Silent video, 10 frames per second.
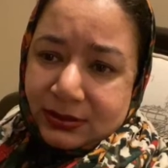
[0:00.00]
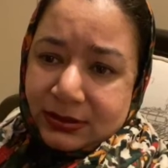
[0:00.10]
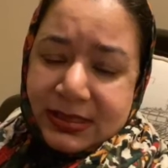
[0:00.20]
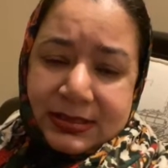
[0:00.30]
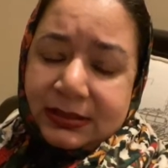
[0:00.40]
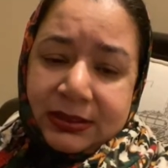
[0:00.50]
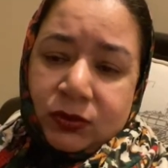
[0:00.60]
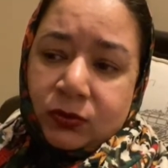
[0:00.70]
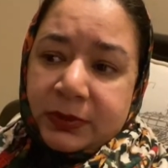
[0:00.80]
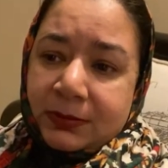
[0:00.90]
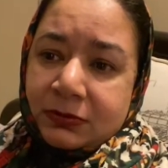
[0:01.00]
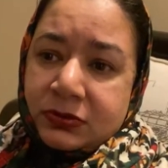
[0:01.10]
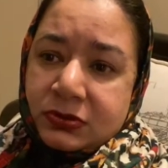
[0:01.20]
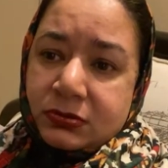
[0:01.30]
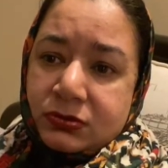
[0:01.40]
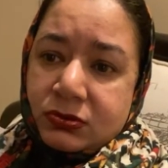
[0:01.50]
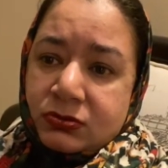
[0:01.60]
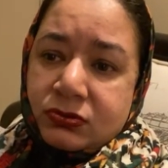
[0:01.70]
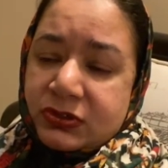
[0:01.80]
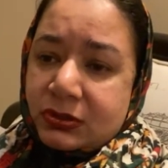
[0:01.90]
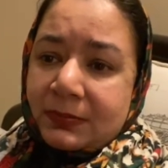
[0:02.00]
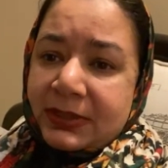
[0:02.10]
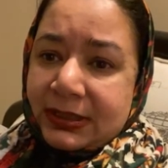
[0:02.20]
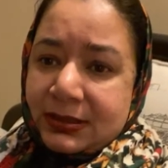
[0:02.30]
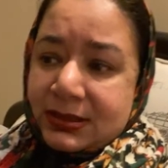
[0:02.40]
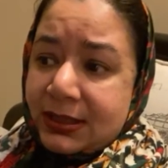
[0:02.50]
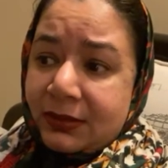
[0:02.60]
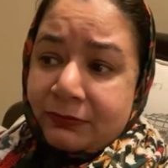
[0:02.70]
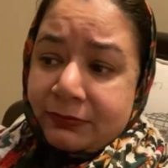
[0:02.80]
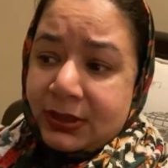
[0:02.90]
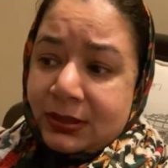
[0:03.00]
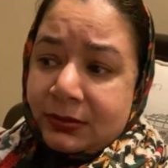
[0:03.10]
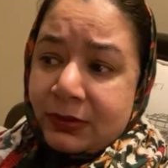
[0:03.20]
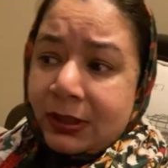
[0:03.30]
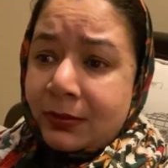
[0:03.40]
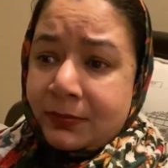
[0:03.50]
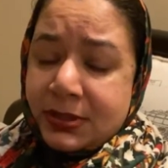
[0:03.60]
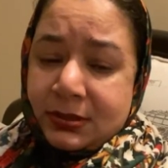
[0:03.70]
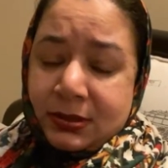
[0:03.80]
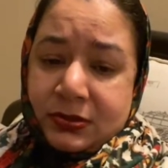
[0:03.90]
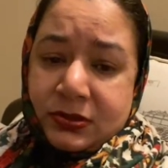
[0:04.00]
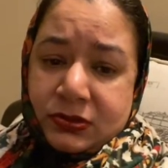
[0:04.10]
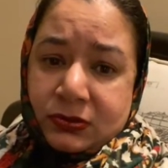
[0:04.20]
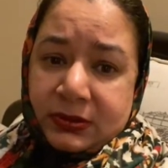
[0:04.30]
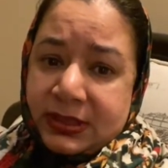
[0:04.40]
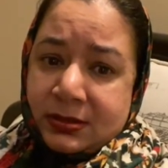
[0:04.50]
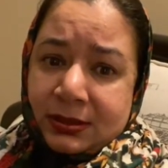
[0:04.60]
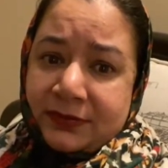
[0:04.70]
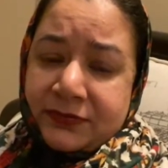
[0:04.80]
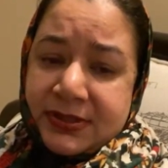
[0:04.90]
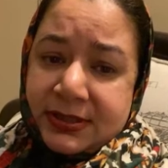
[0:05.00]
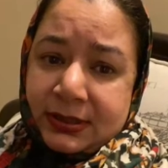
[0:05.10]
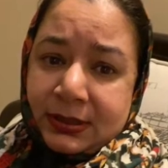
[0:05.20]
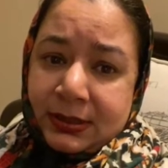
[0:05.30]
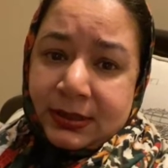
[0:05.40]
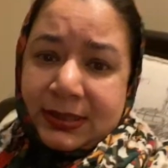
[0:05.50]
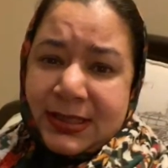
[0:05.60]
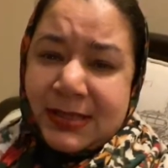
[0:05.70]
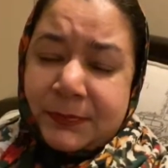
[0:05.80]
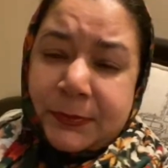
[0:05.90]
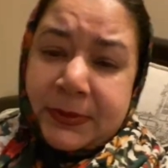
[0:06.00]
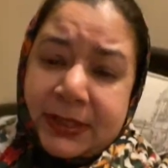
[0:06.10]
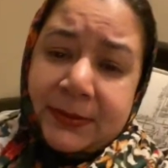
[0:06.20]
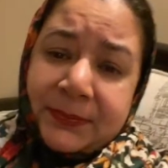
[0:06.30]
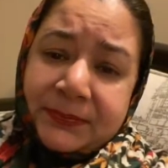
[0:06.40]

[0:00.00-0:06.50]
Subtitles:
There's nothing you'll be able to do to stop that. They are armed. So that's all I have to say. Thanks. Bye.